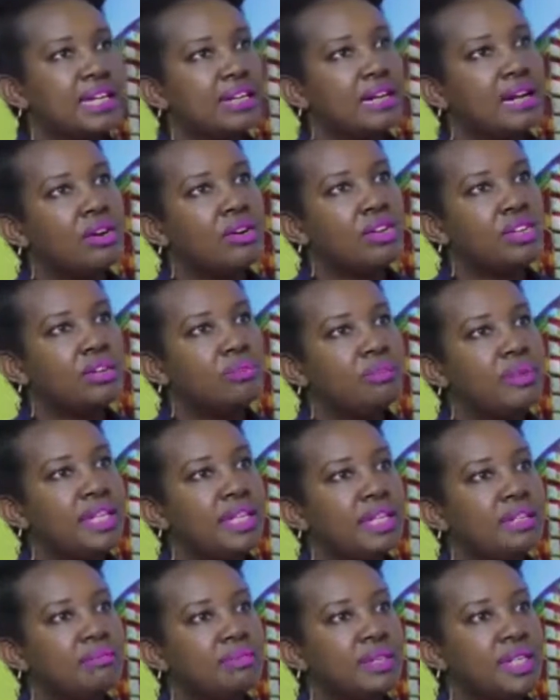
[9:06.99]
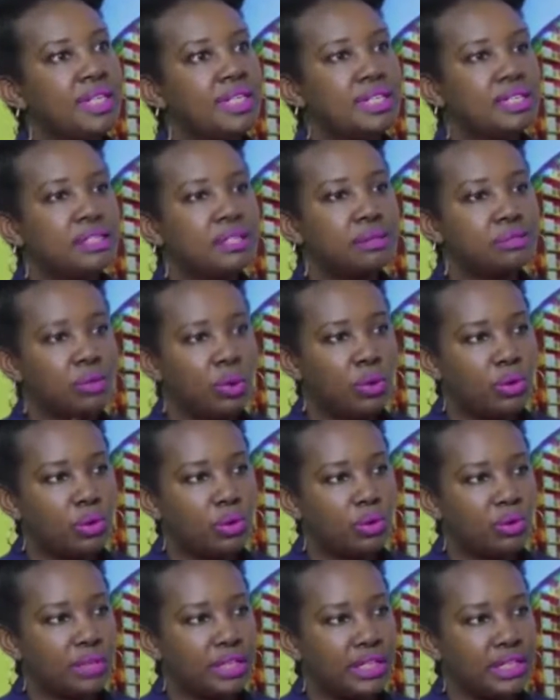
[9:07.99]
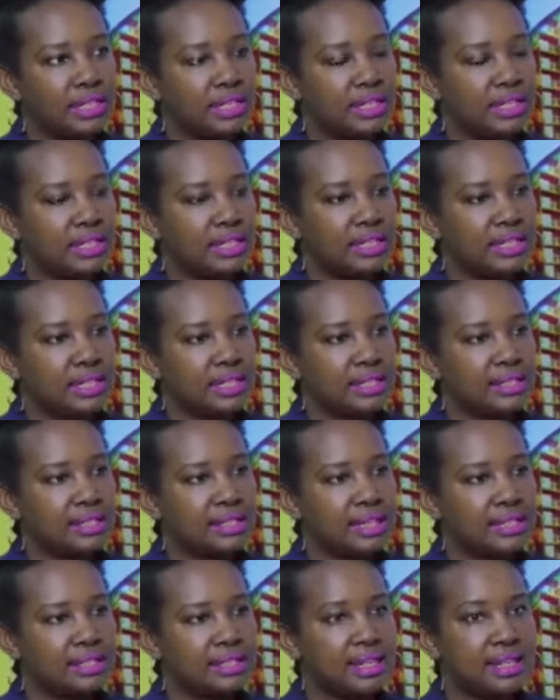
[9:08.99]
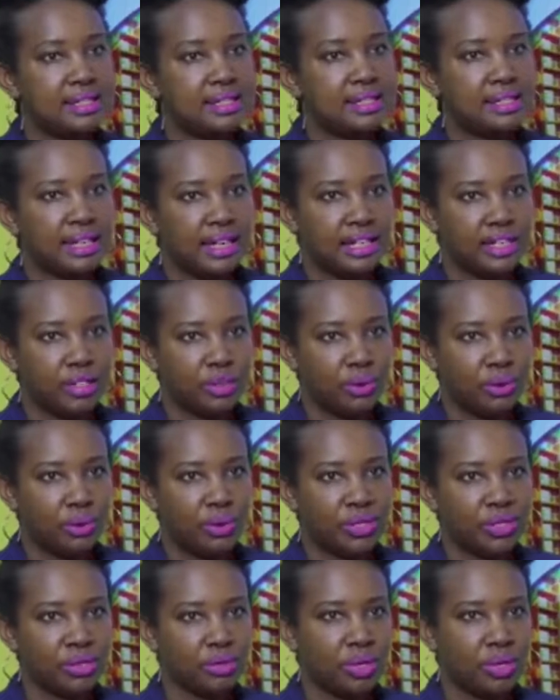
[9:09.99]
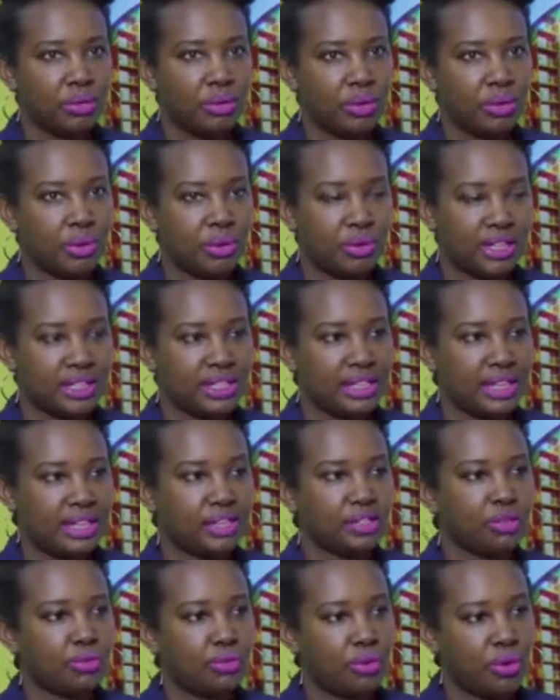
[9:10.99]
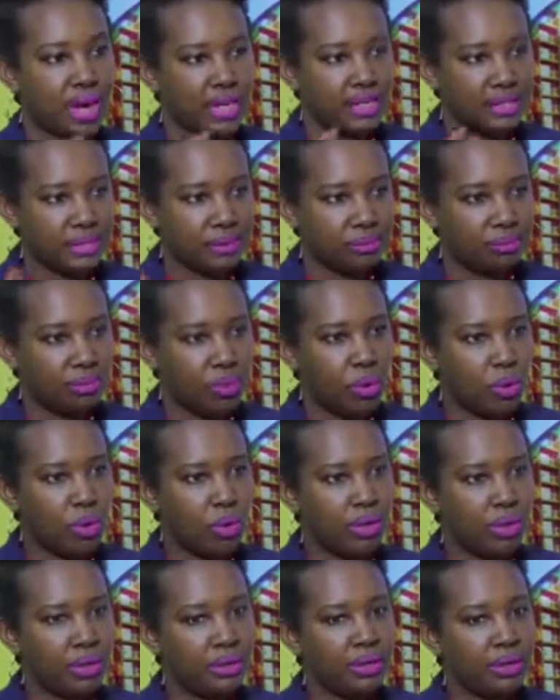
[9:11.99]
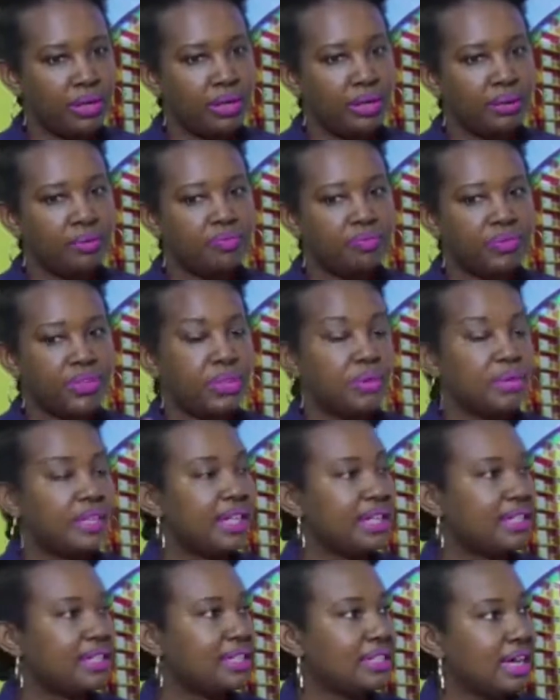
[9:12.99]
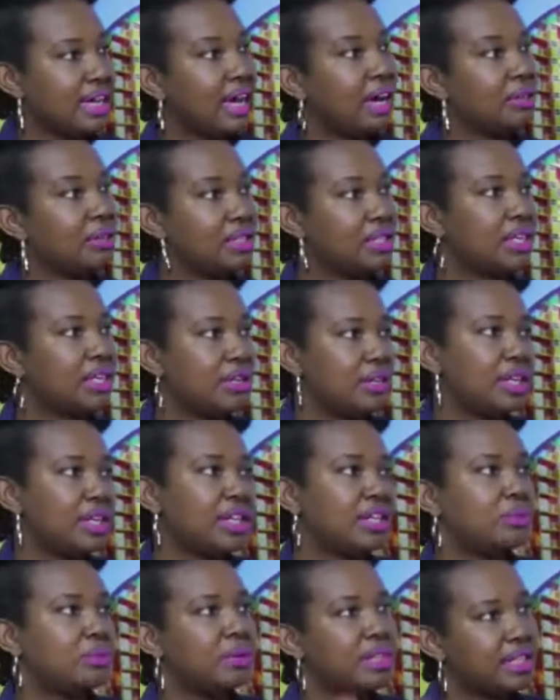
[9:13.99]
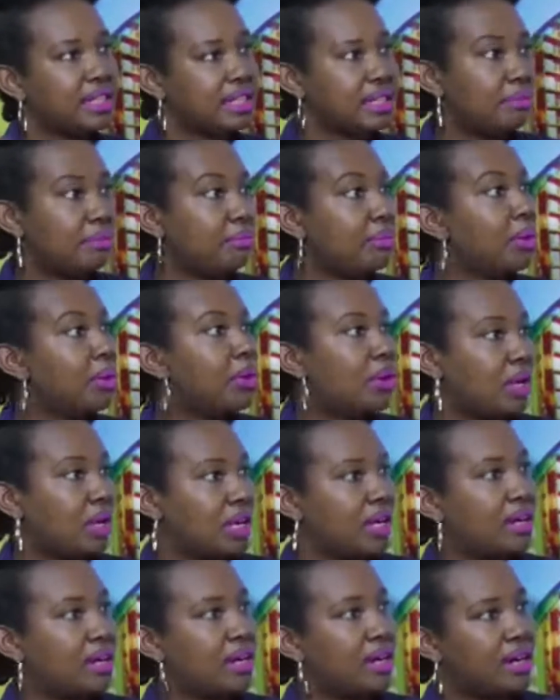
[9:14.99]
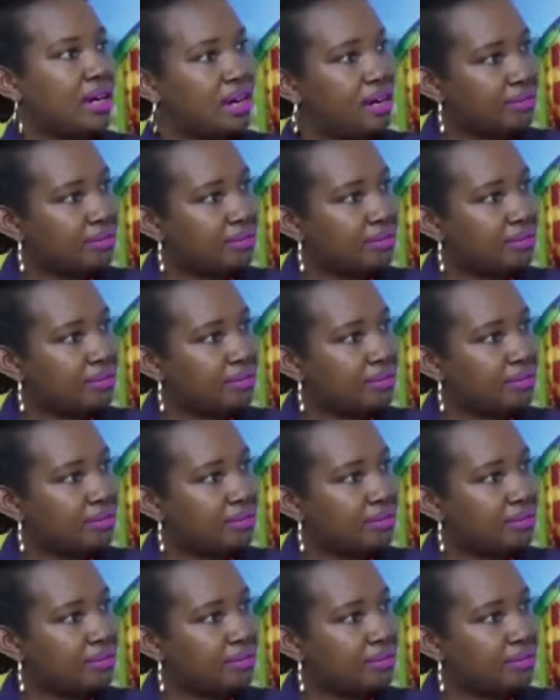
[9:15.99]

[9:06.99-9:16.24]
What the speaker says: Now, condominium is a small, is the title, is what we call the title for a small unit, a housing unit within a block